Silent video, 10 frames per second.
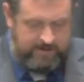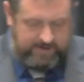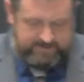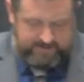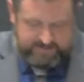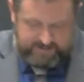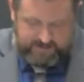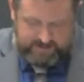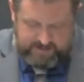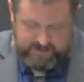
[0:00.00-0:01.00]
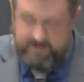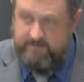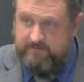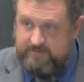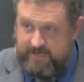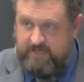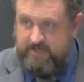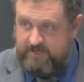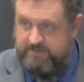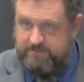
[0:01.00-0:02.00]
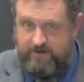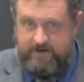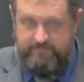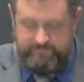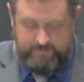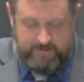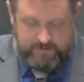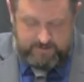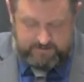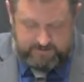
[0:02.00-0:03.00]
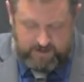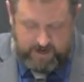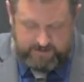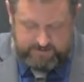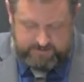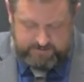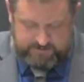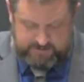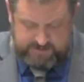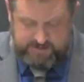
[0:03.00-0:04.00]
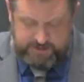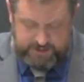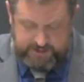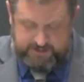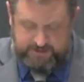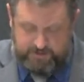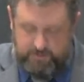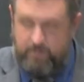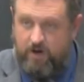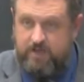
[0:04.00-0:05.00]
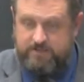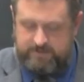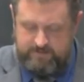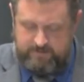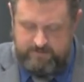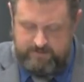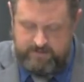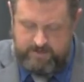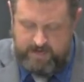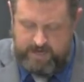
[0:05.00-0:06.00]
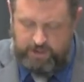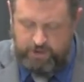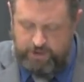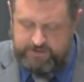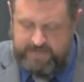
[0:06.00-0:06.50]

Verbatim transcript: It says, And he, Zacchaeus, right, sought to, to see Jesus who he was, and could